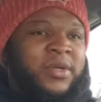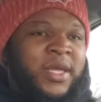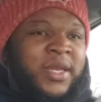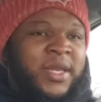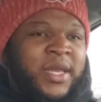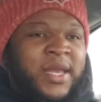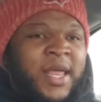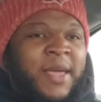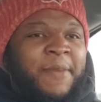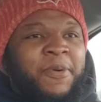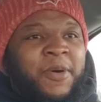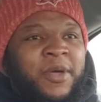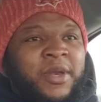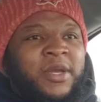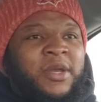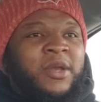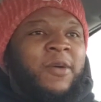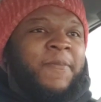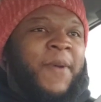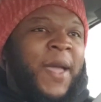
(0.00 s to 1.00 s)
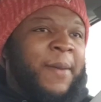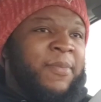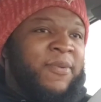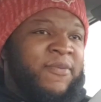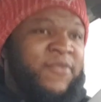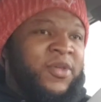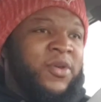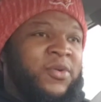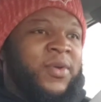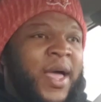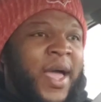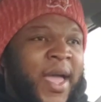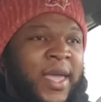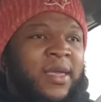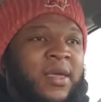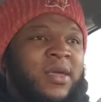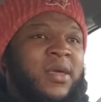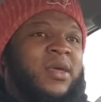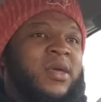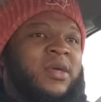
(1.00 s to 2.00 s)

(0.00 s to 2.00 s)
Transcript: And then they put it on pay-per-view like